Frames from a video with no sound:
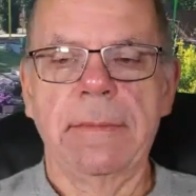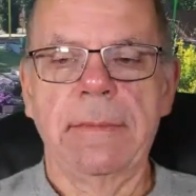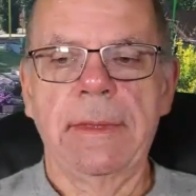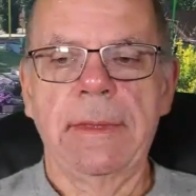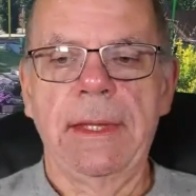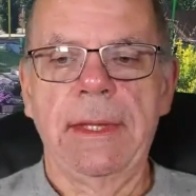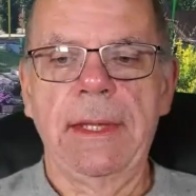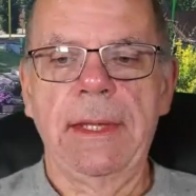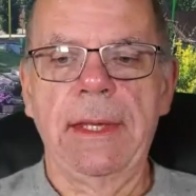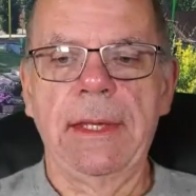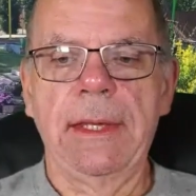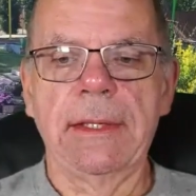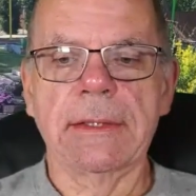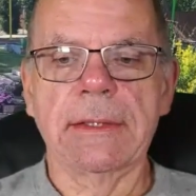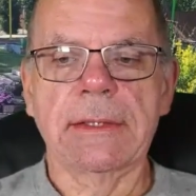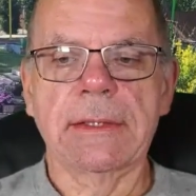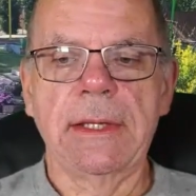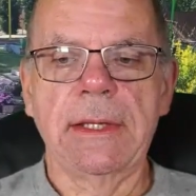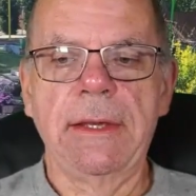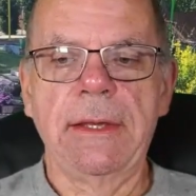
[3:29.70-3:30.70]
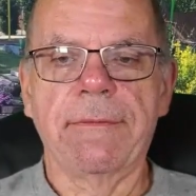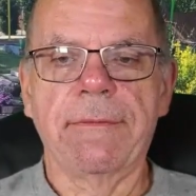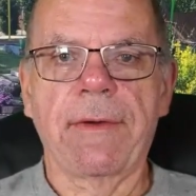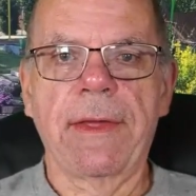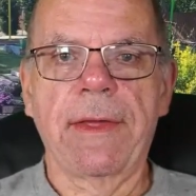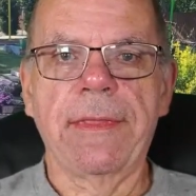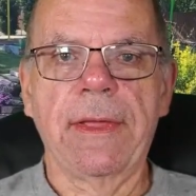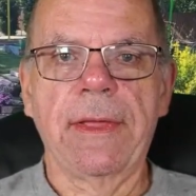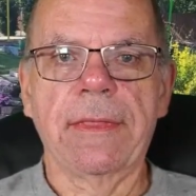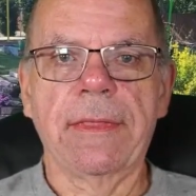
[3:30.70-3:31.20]
is if I
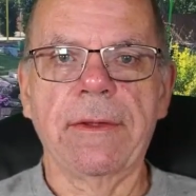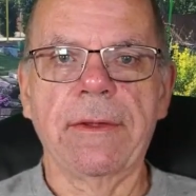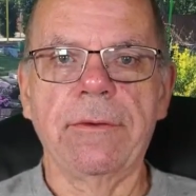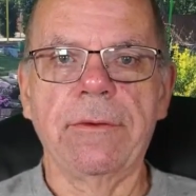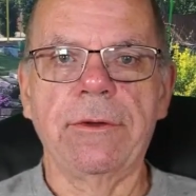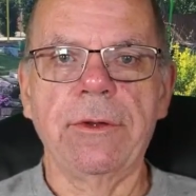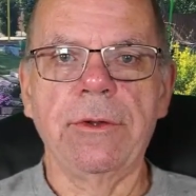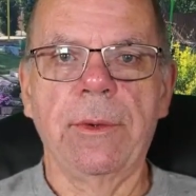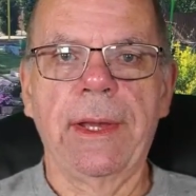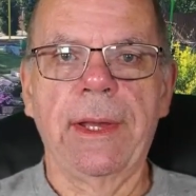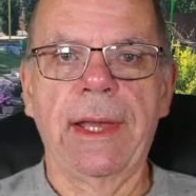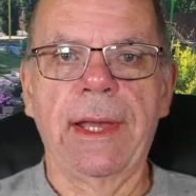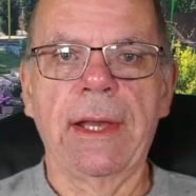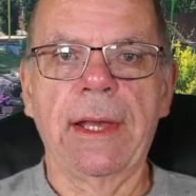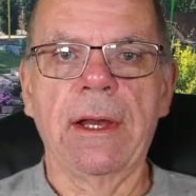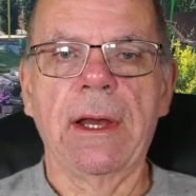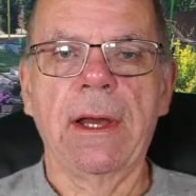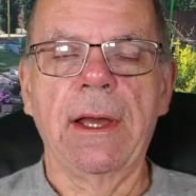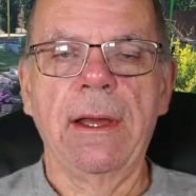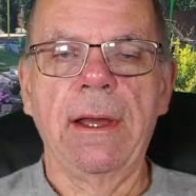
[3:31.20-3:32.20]
think they're doing